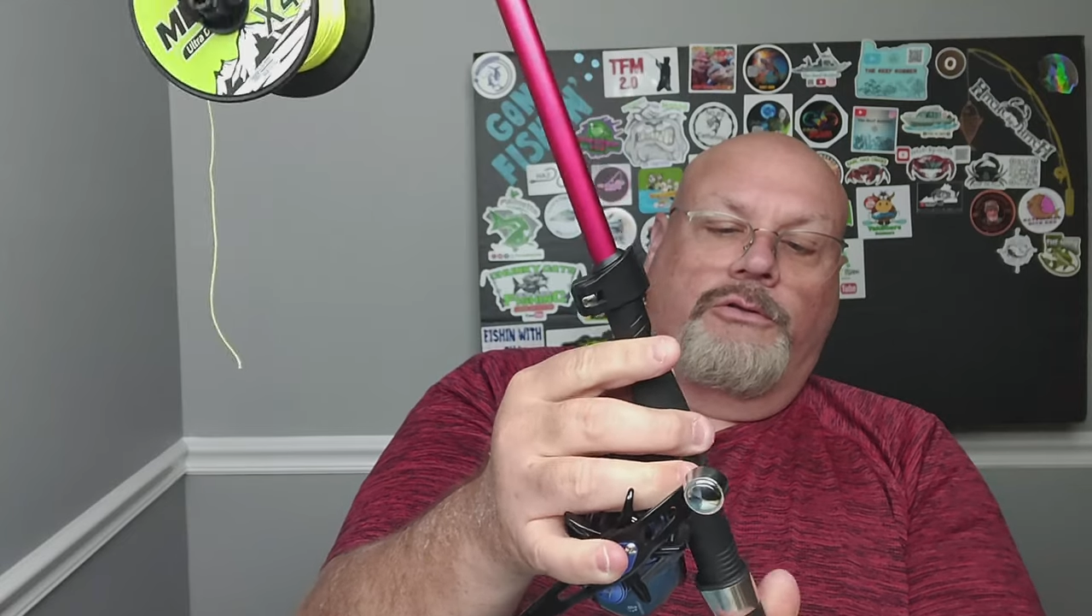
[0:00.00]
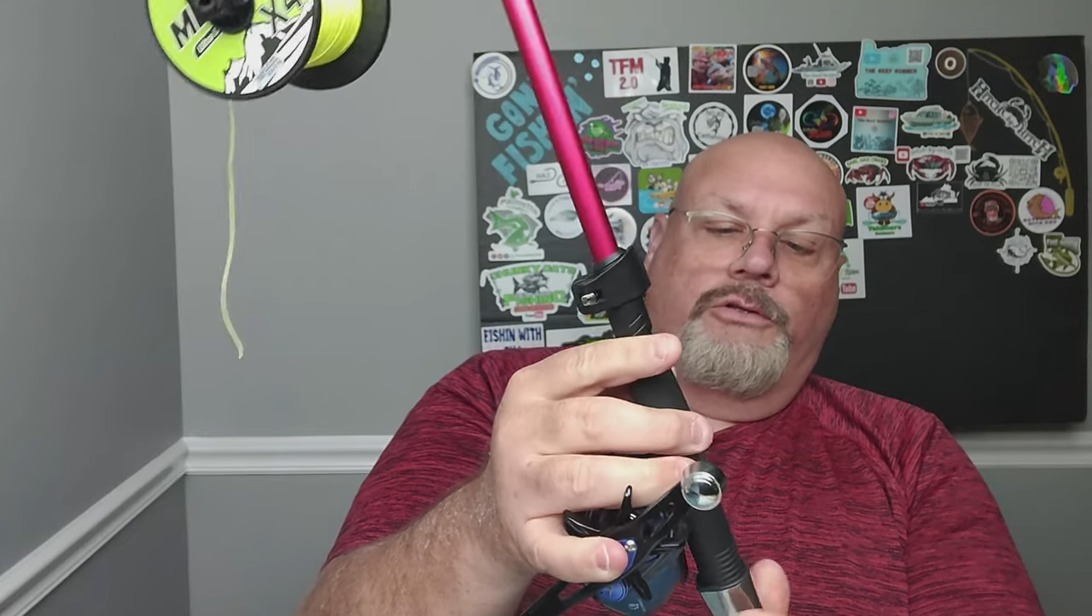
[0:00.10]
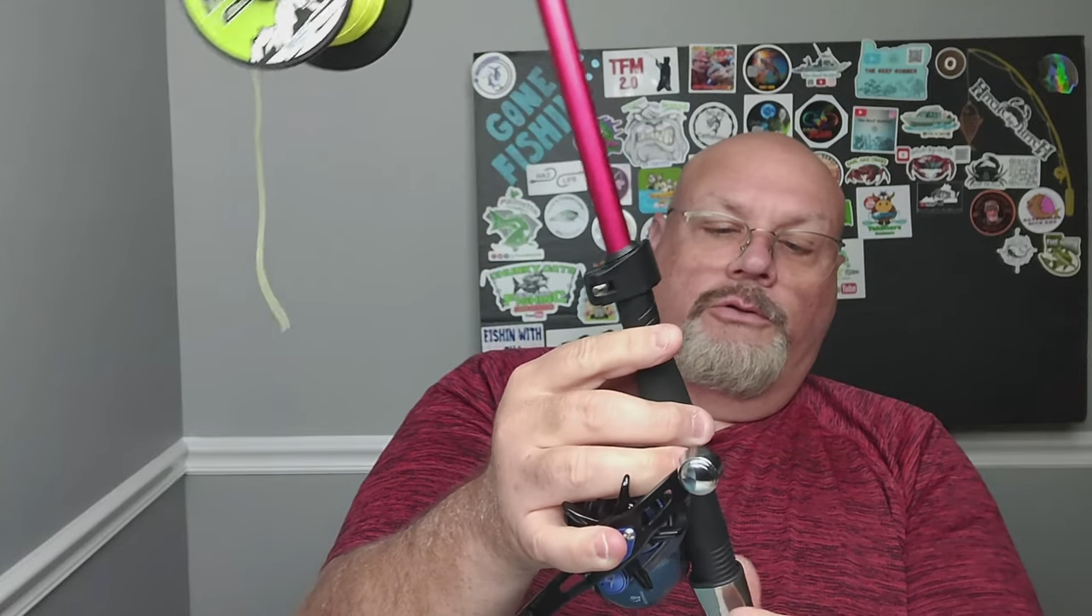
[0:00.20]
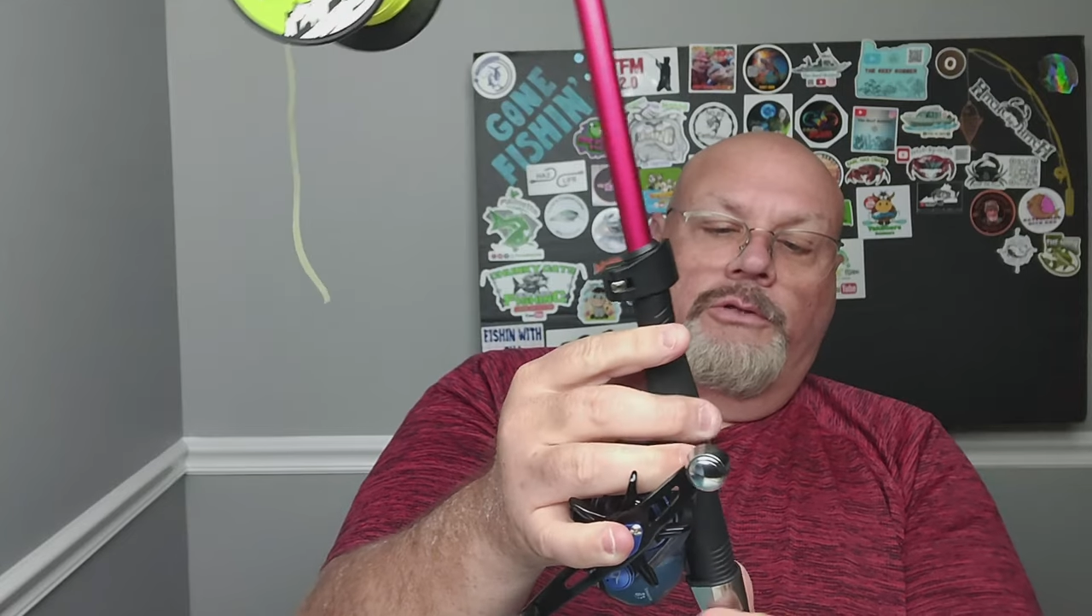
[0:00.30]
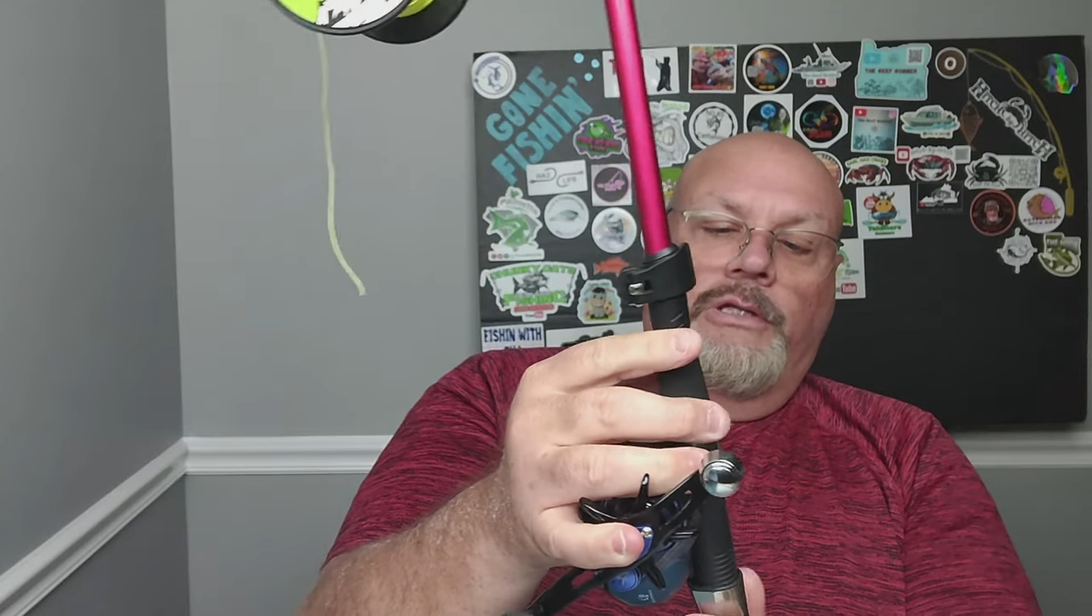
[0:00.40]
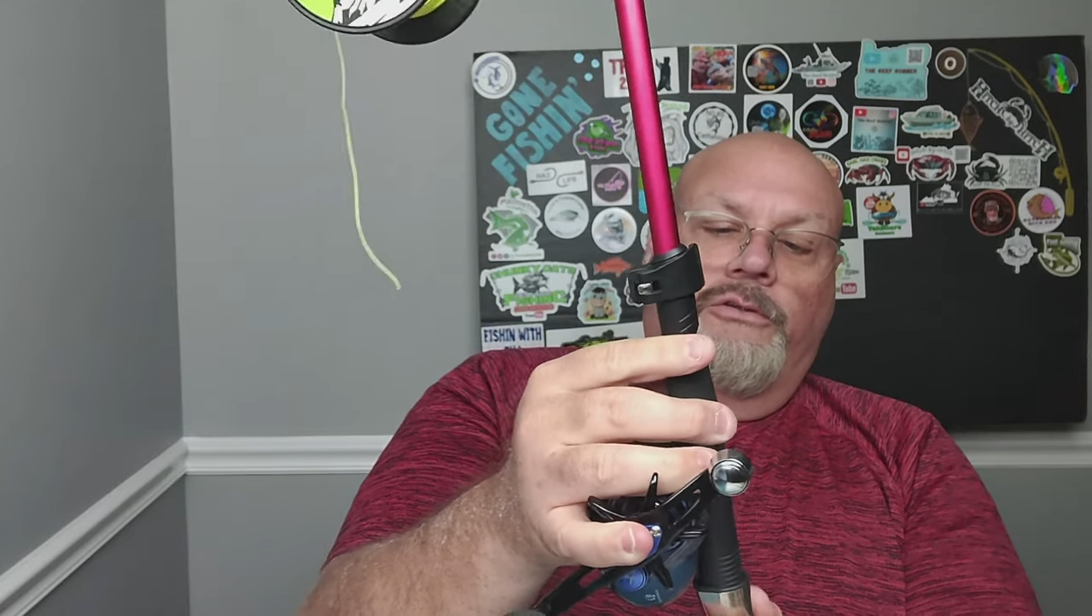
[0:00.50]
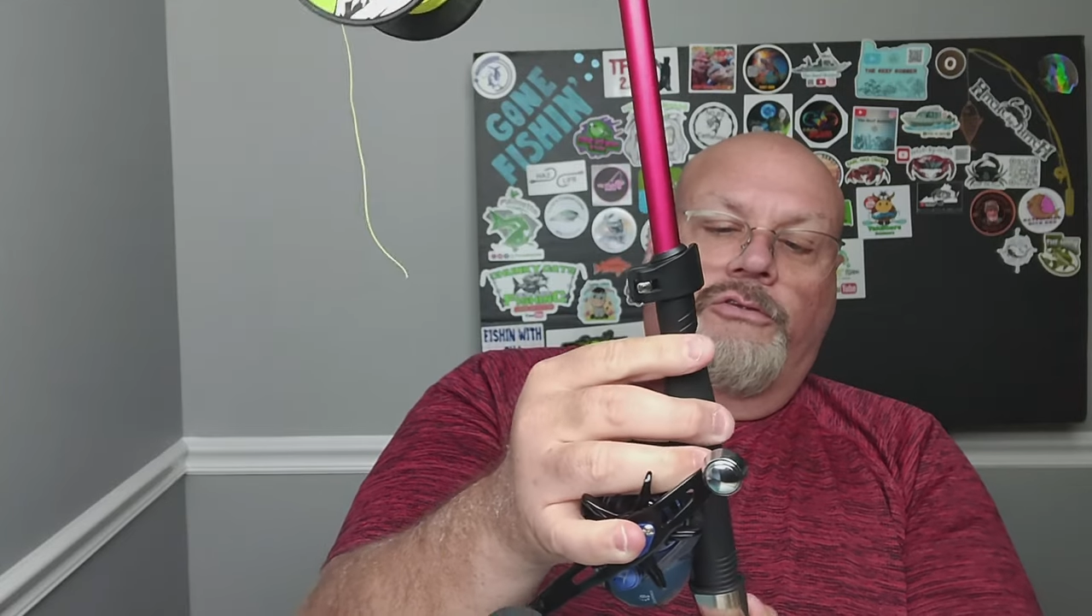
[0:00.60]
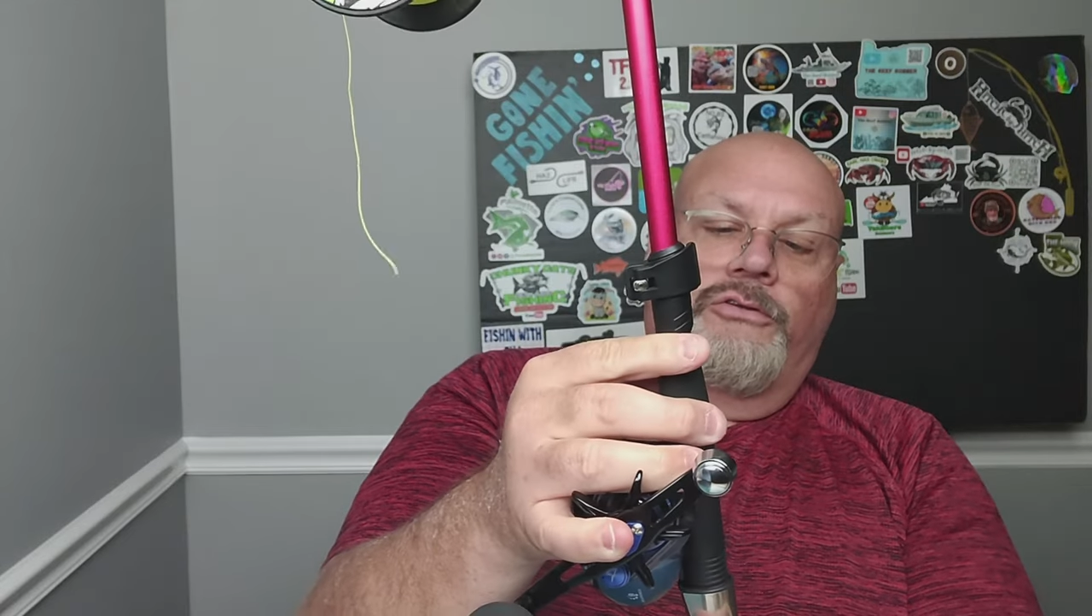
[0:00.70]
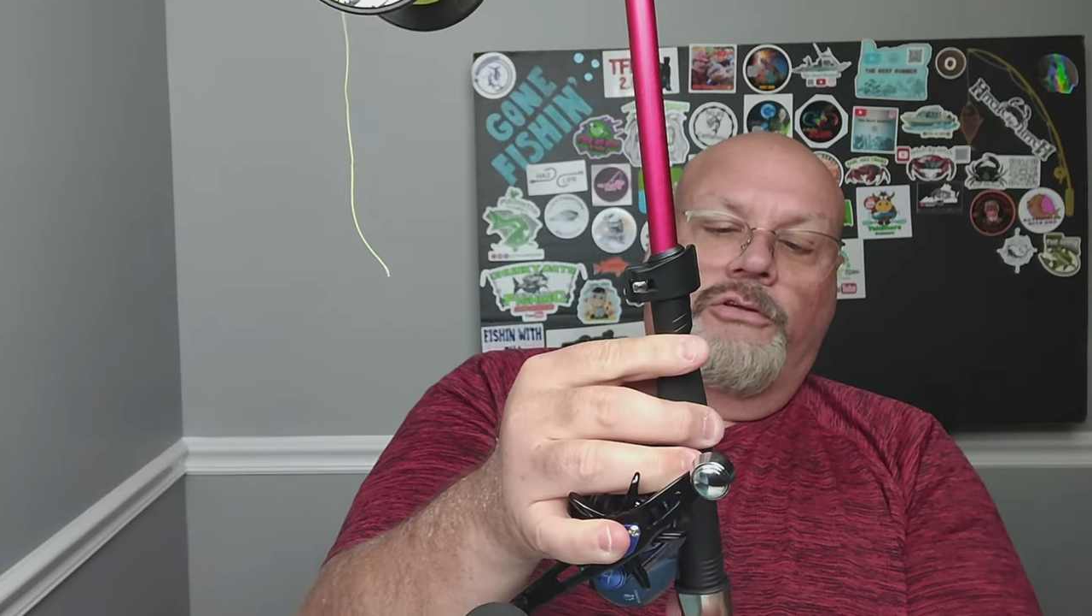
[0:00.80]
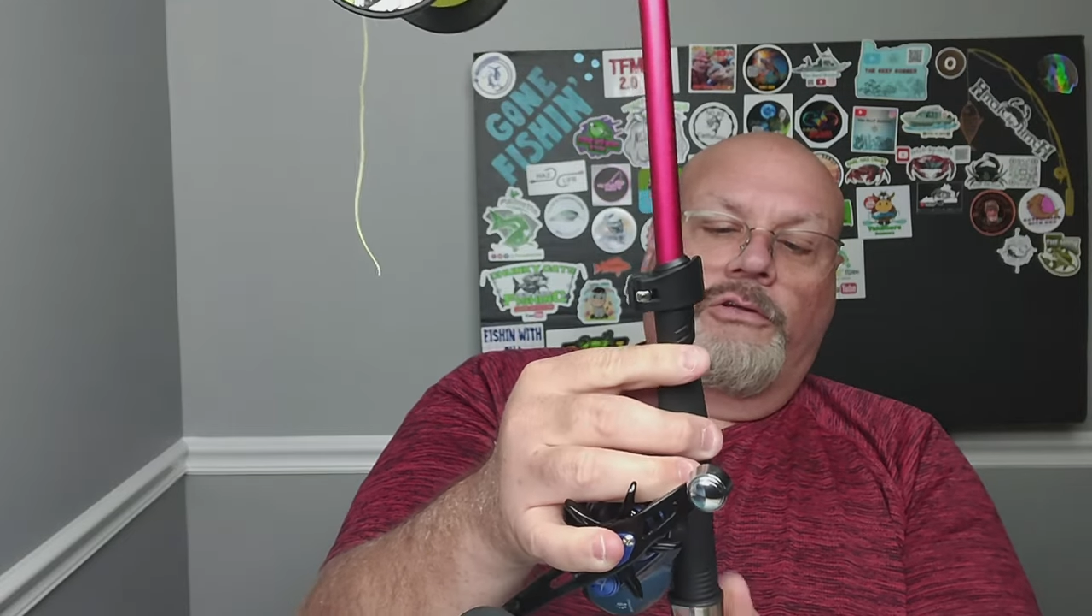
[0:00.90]
to
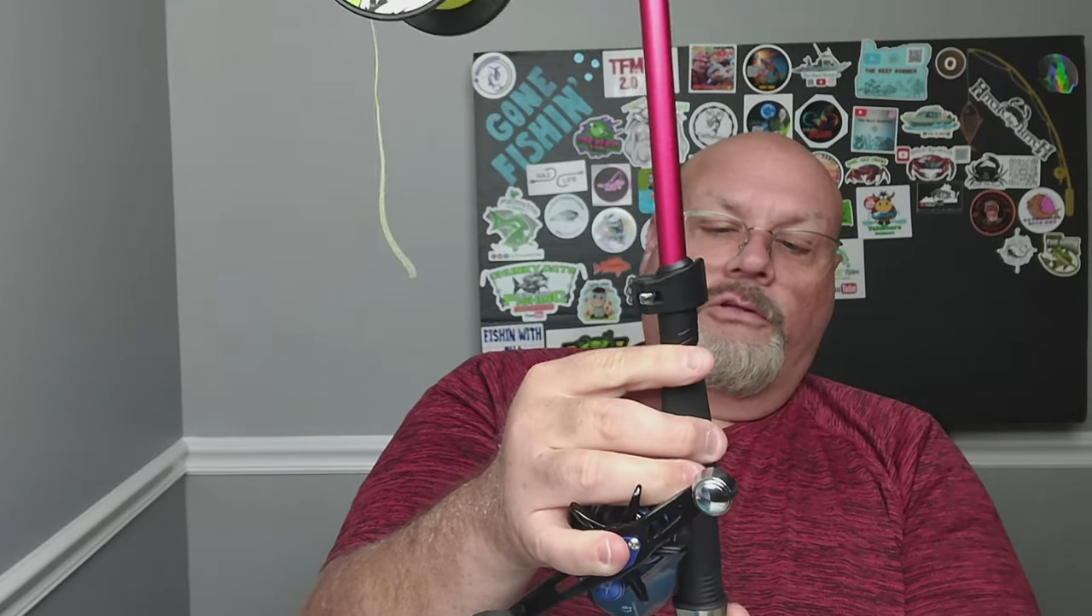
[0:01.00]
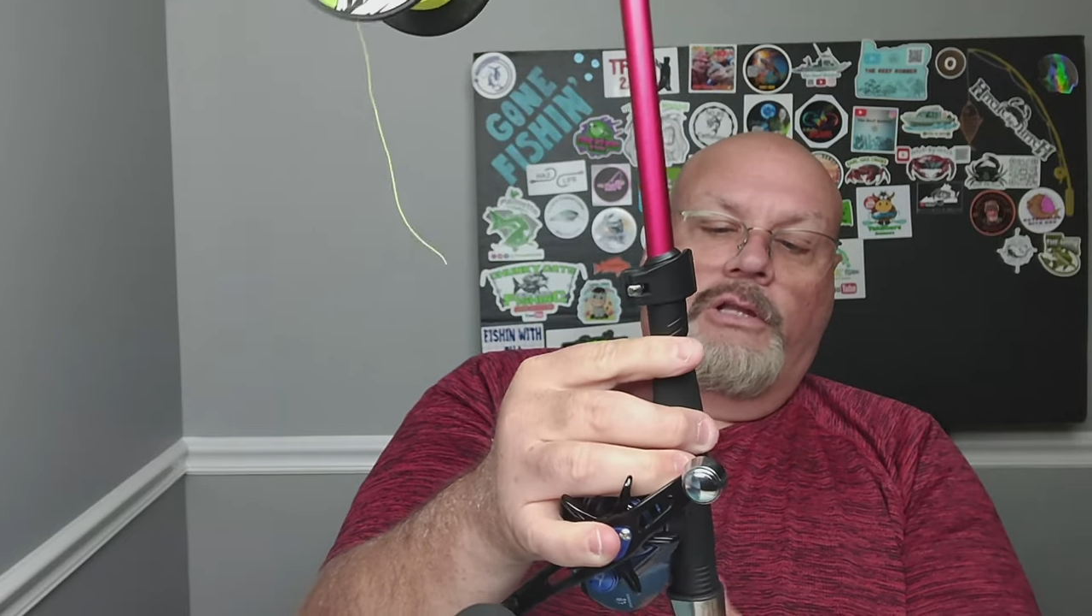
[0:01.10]
this